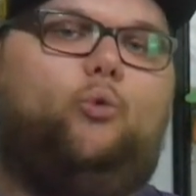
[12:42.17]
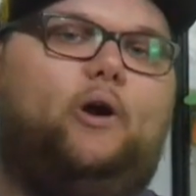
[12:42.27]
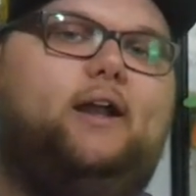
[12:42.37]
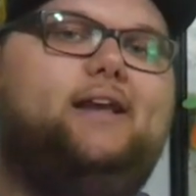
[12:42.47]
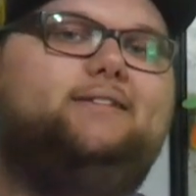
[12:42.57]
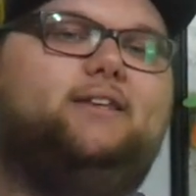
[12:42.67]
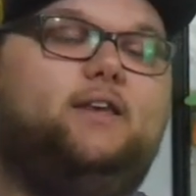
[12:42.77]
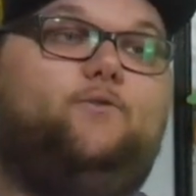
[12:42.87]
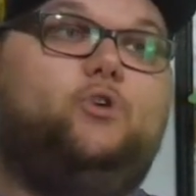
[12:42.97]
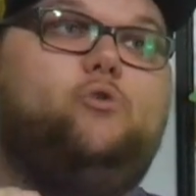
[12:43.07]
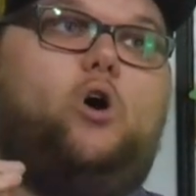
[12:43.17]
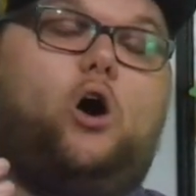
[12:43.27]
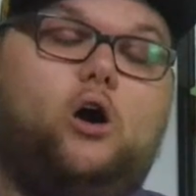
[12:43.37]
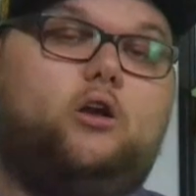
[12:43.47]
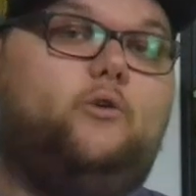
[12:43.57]
Whereas if you
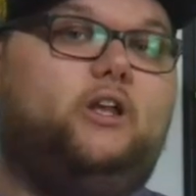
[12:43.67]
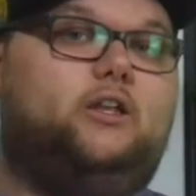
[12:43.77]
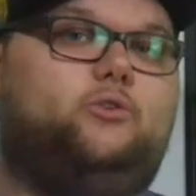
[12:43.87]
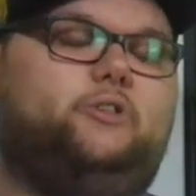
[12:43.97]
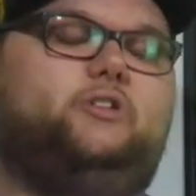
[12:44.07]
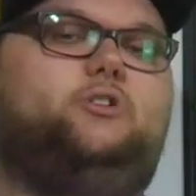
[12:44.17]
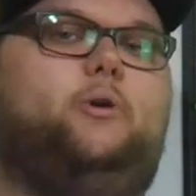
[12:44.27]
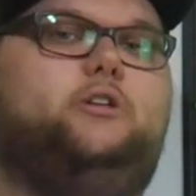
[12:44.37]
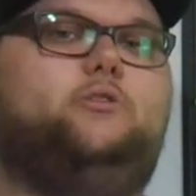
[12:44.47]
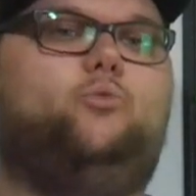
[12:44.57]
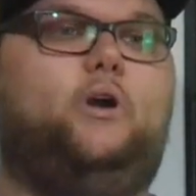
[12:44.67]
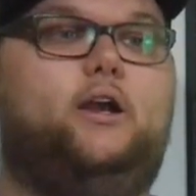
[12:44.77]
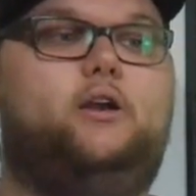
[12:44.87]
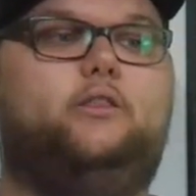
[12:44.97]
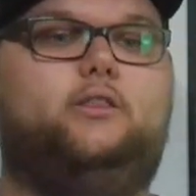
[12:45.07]
are going into a situation
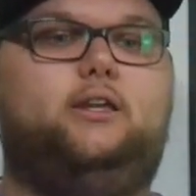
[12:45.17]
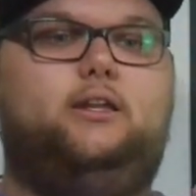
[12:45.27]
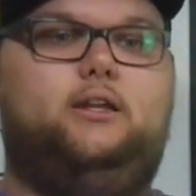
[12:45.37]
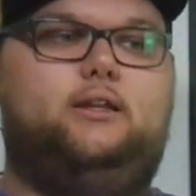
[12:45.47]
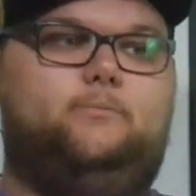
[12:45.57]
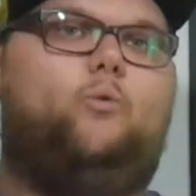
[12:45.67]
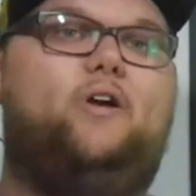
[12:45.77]
where the